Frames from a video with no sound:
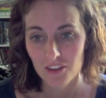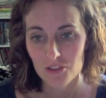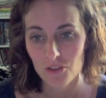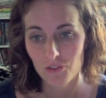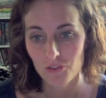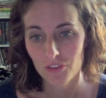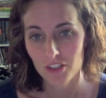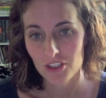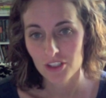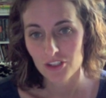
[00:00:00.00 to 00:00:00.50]

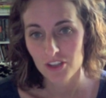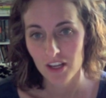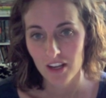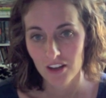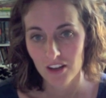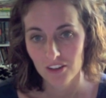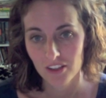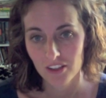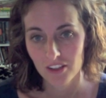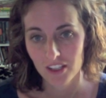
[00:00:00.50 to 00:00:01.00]
Don't forget to check
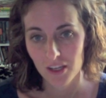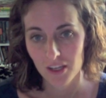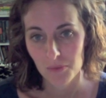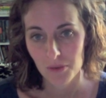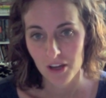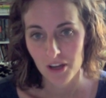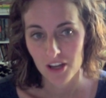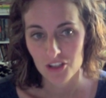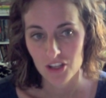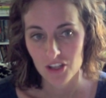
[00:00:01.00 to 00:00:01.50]
out Click It Up a
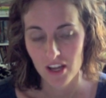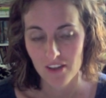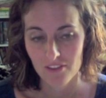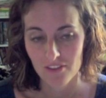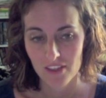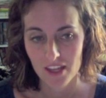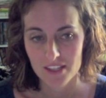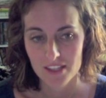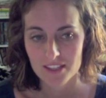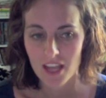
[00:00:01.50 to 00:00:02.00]
Notch. I have
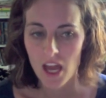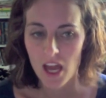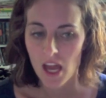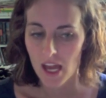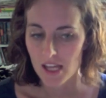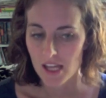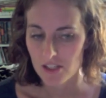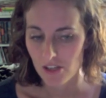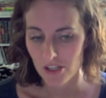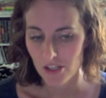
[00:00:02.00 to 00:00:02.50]
this.
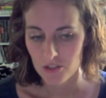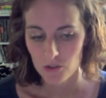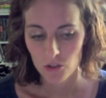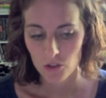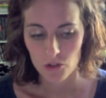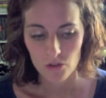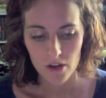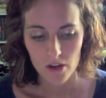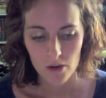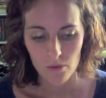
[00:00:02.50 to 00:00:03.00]
It's also a
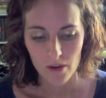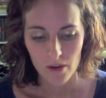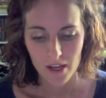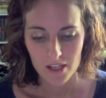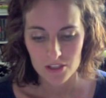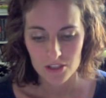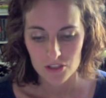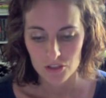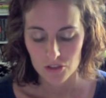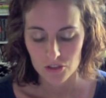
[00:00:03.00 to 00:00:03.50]
great
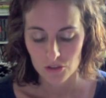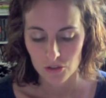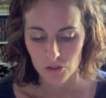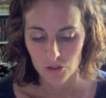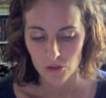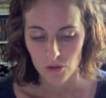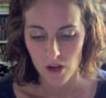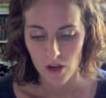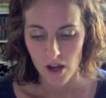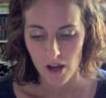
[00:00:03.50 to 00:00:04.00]
way to